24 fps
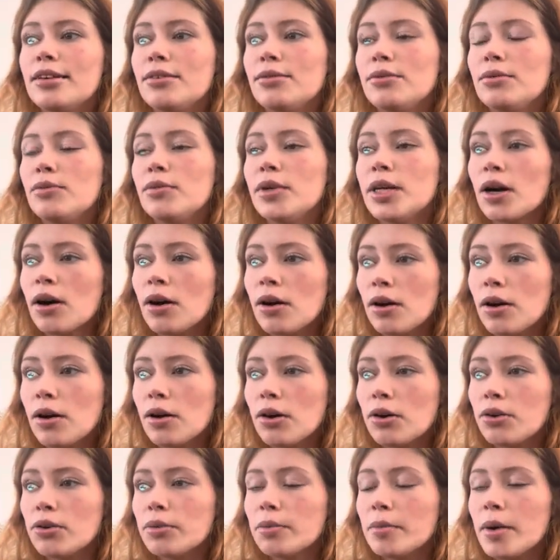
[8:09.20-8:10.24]
we got
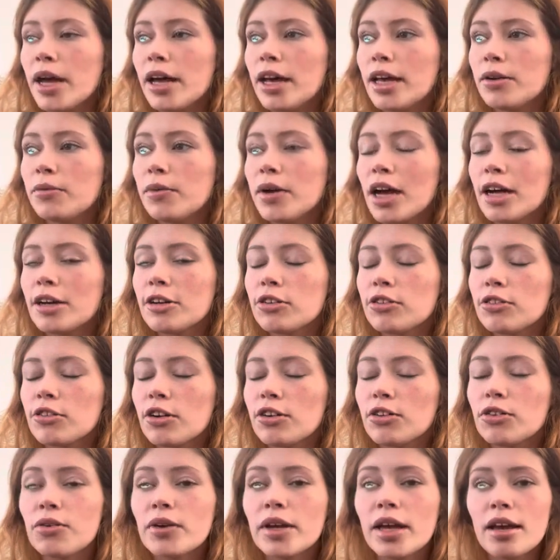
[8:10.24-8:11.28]
home and we had to
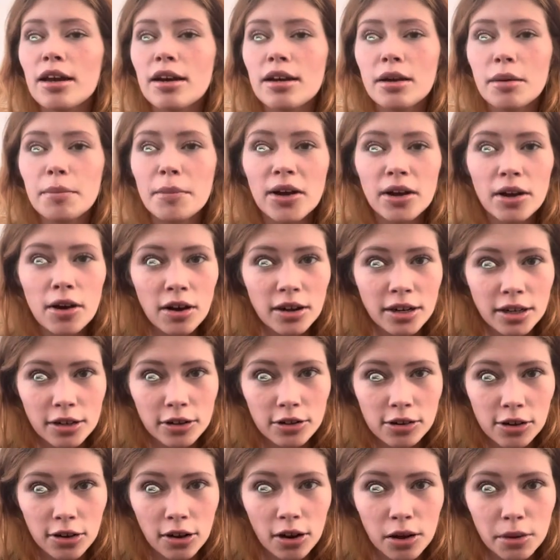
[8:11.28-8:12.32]
start doing
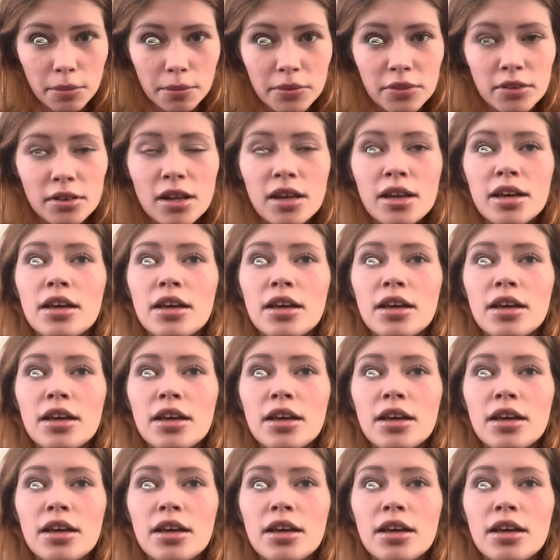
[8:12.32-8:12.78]
antibiotic drops.